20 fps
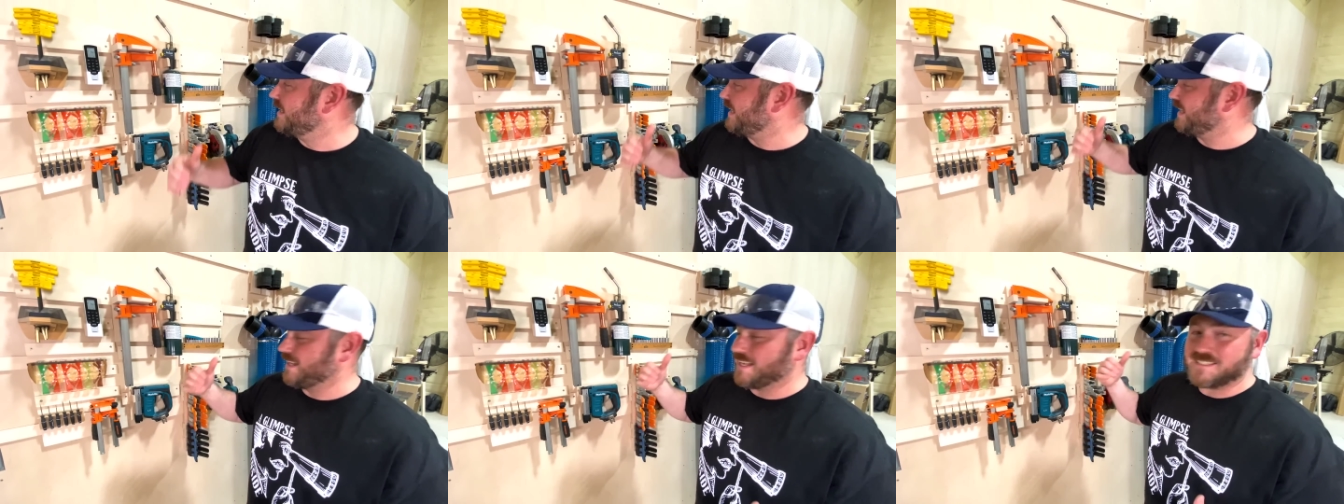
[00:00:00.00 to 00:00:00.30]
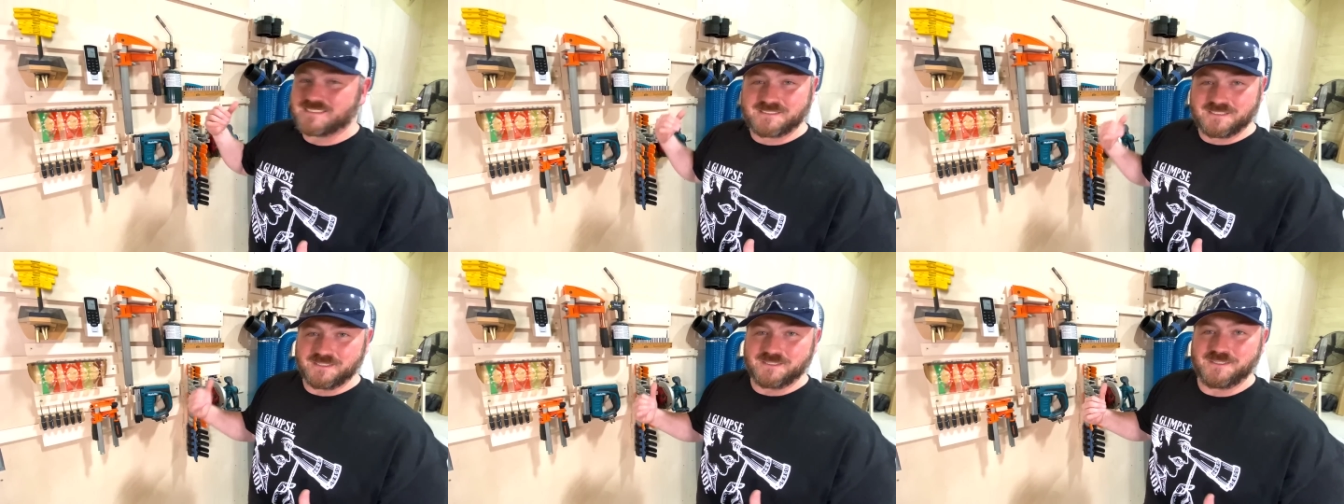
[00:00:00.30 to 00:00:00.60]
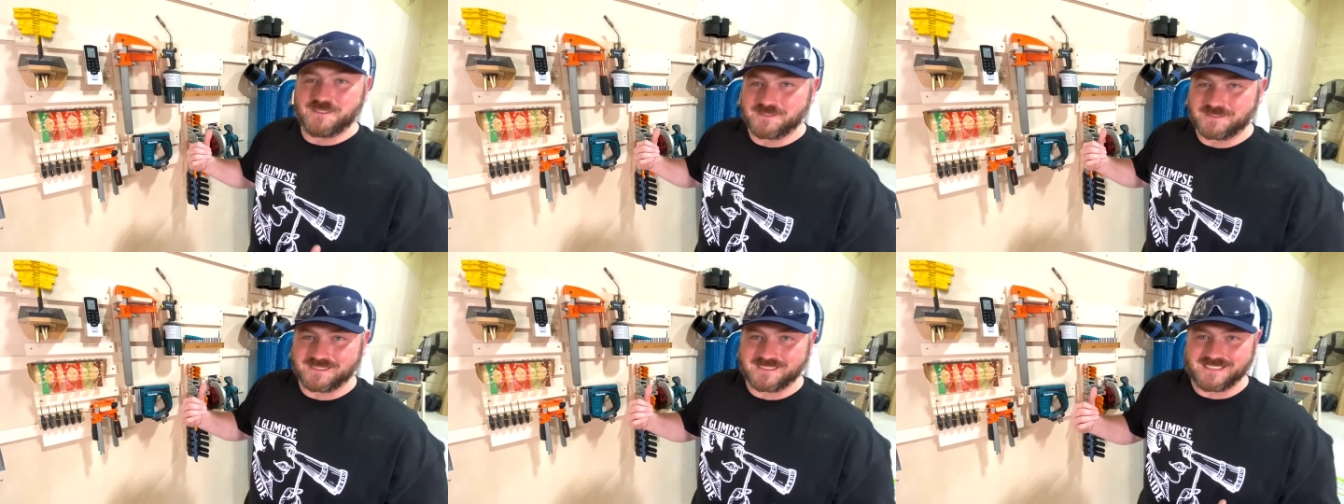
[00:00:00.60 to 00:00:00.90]
And I still
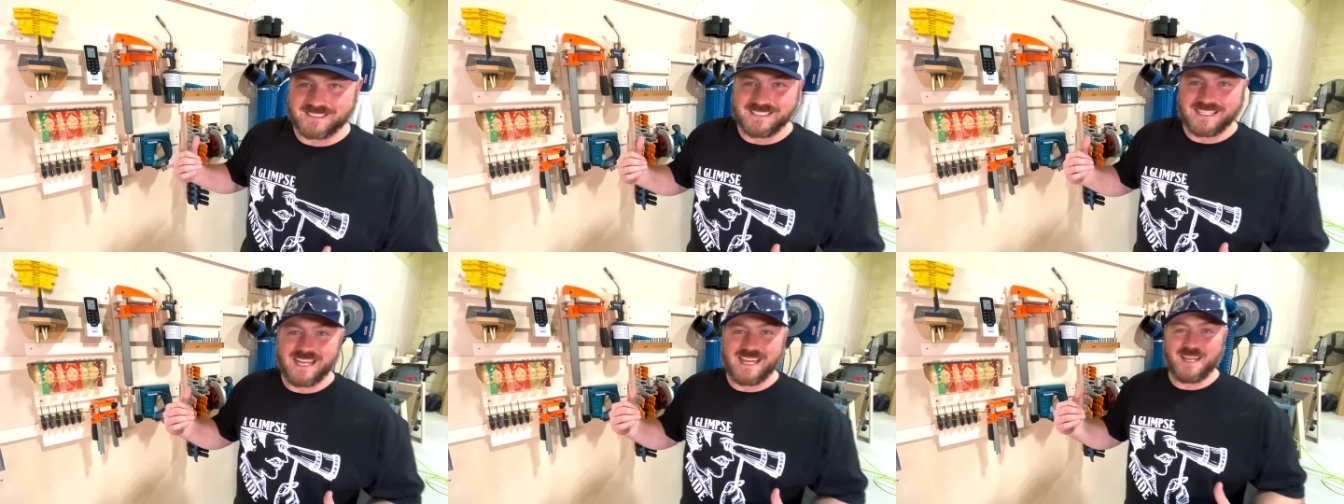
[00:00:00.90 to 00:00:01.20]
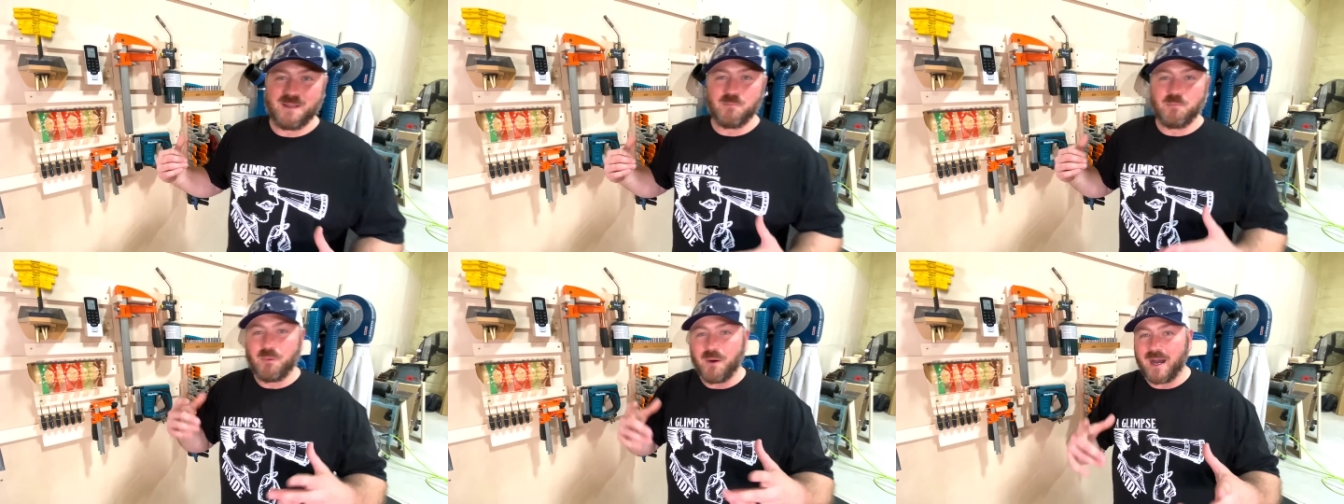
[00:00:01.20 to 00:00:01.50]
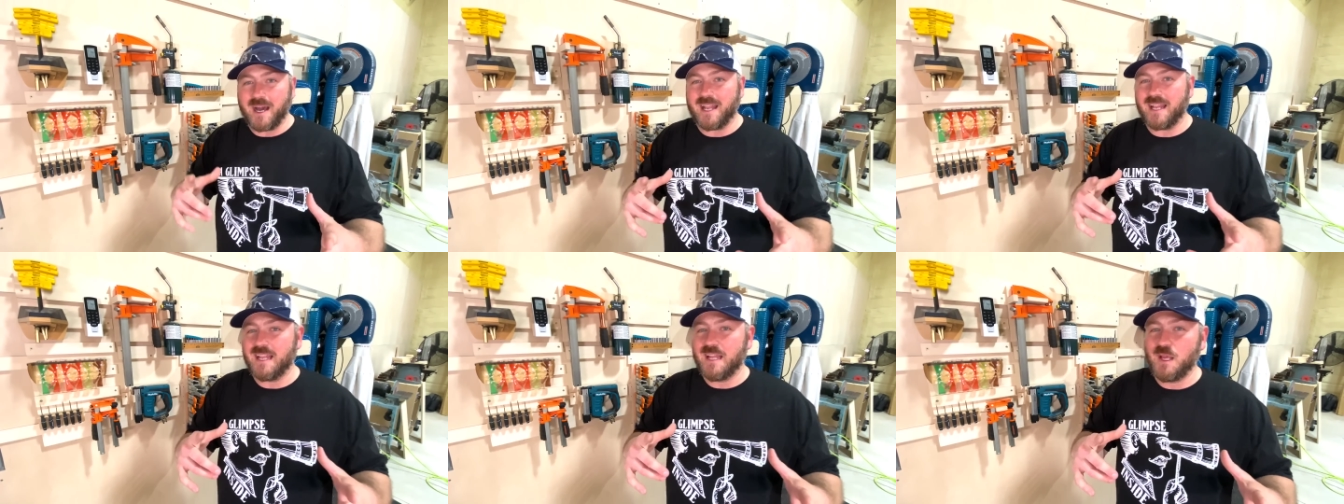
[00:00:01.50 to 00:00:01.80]
use it today.
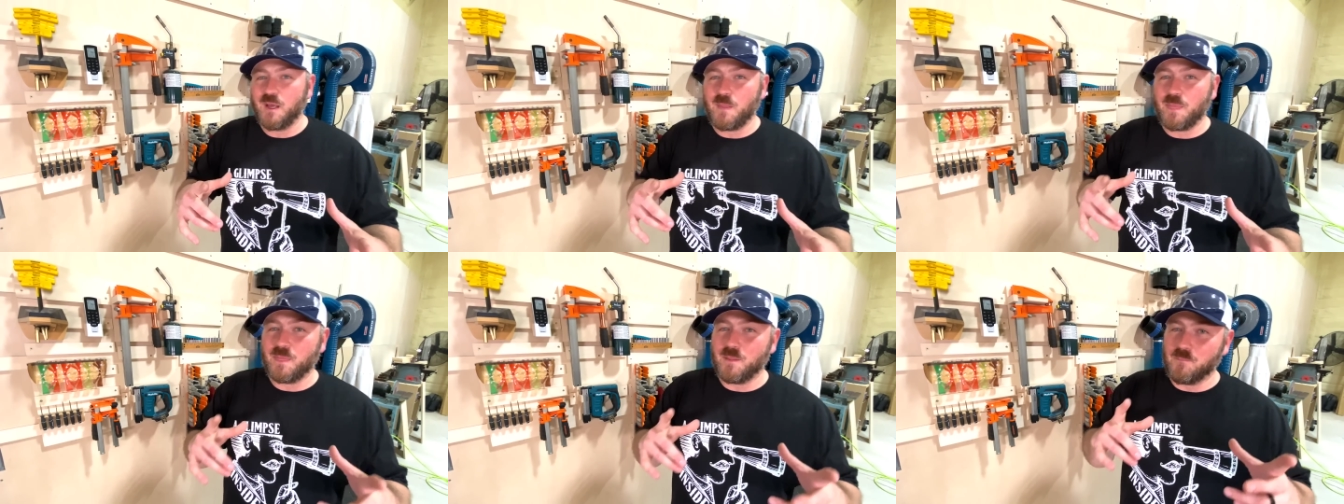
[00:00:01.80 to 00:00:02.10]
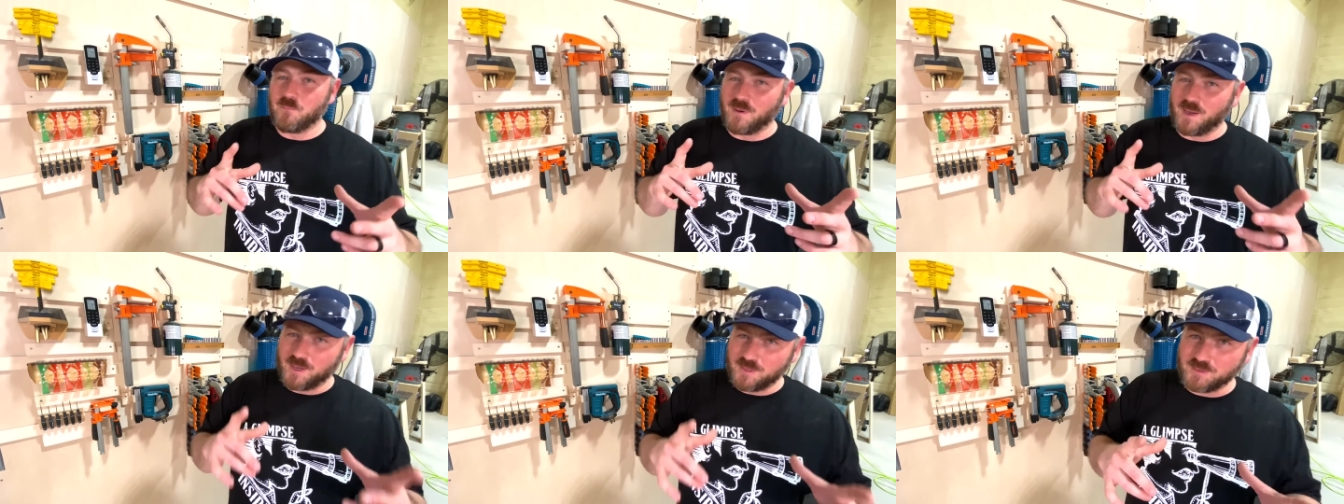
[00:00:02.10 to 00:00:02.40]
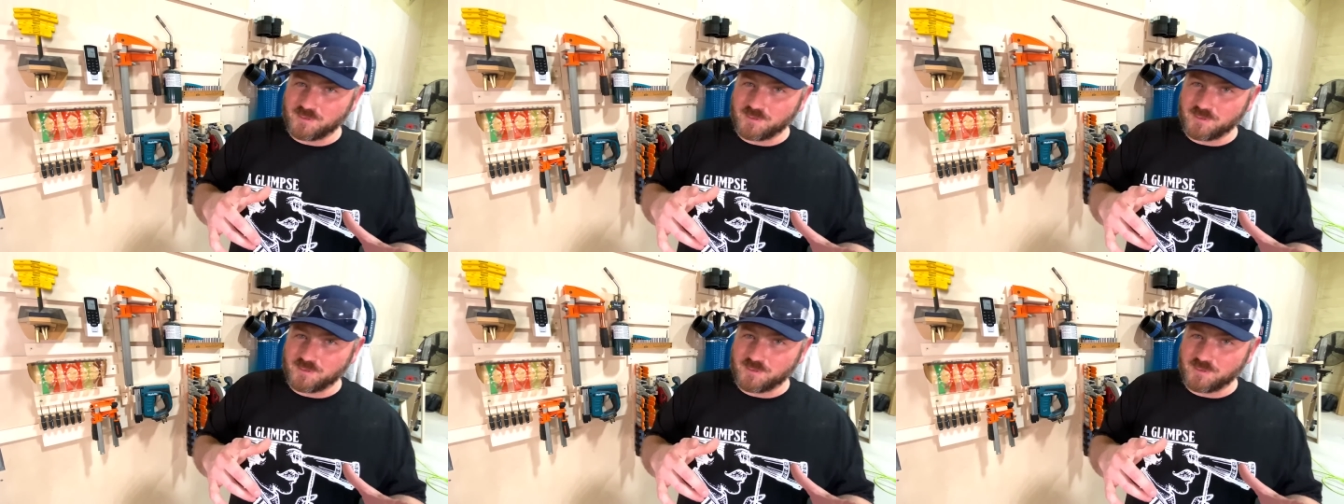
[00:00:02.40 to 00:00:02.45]
But my other